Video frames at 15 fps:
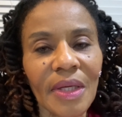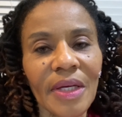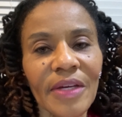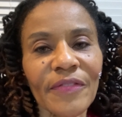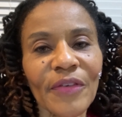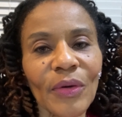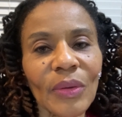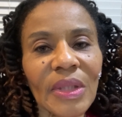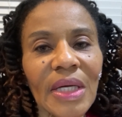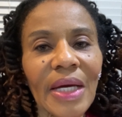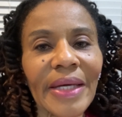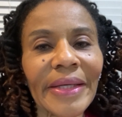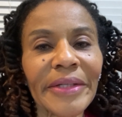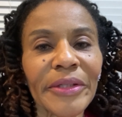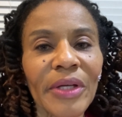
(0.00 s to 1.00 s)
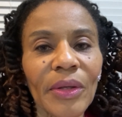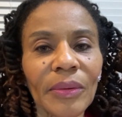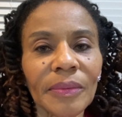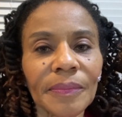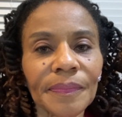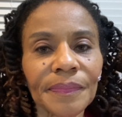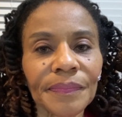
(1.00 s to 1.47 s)
if only I had
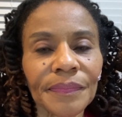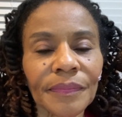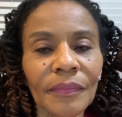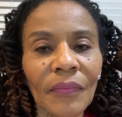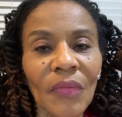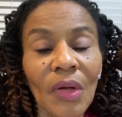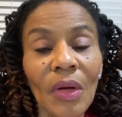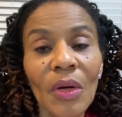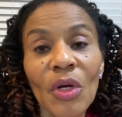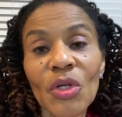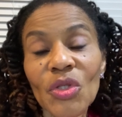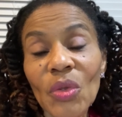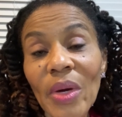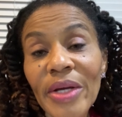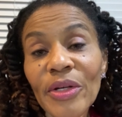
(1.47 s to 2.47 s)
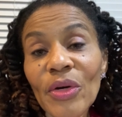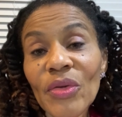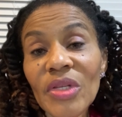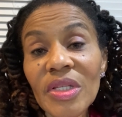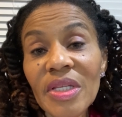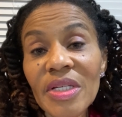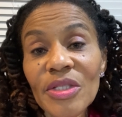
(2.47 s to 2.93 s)
known. So I know
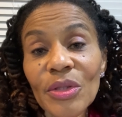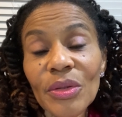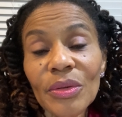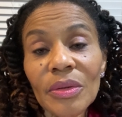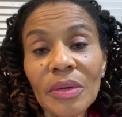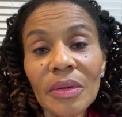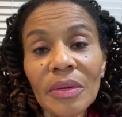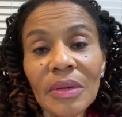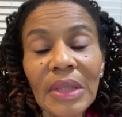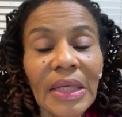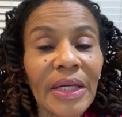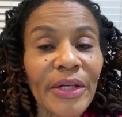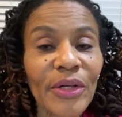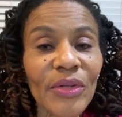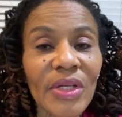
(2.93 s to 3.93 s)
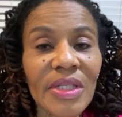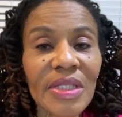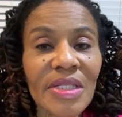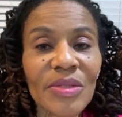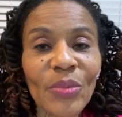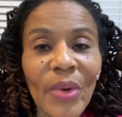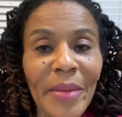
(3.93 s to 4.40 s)
that there's Google and I know that
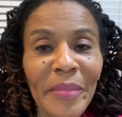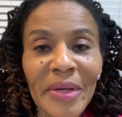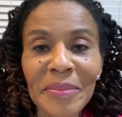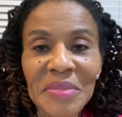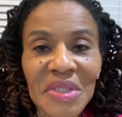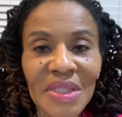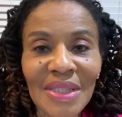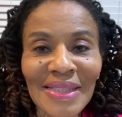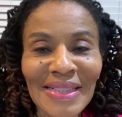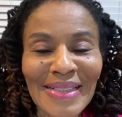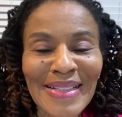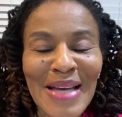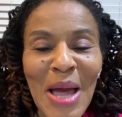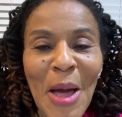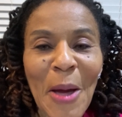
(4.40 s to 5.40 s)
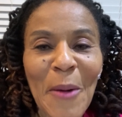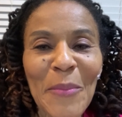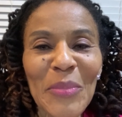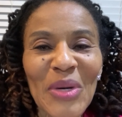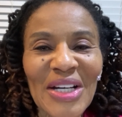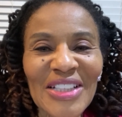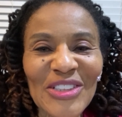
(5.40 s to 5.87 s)
there's WebMD,
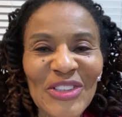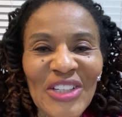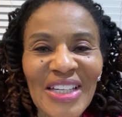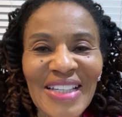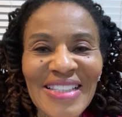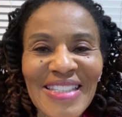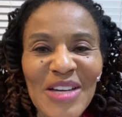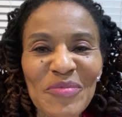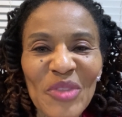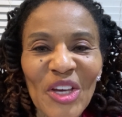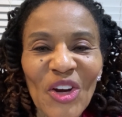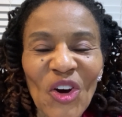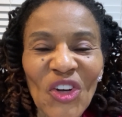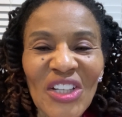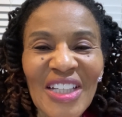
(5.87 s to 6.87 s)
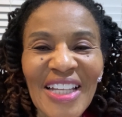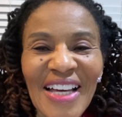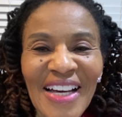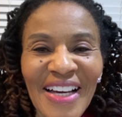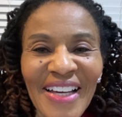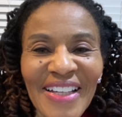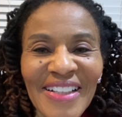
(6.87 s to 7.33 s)
but looking at something
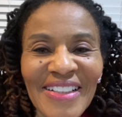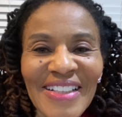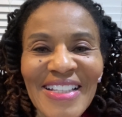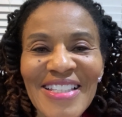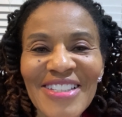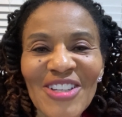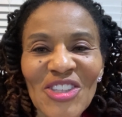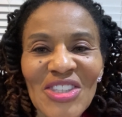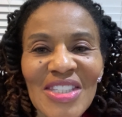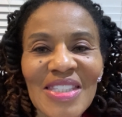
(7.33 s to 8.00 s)
online is not the